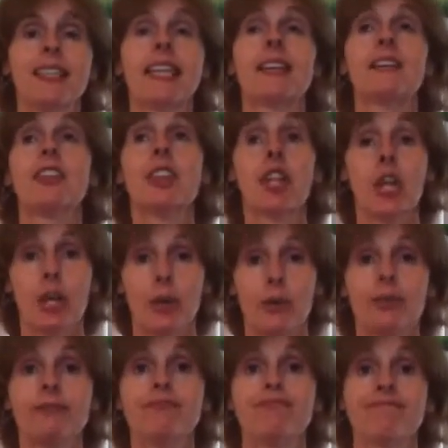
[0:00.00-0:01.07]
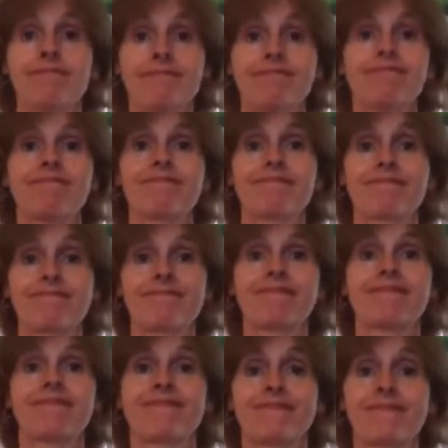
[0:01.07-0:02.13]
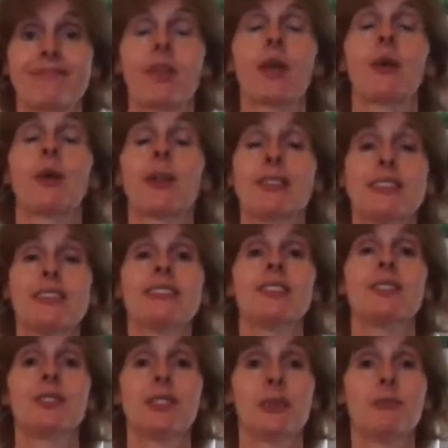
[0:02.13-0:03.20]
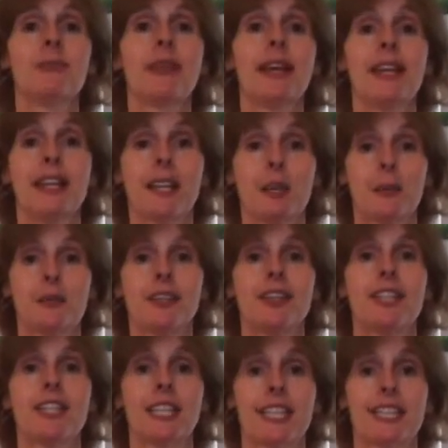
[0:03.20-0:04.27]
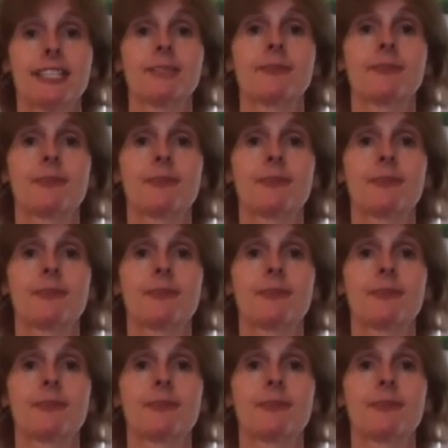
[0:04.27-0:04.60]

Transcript: Even though there is still some pain I'm feeling,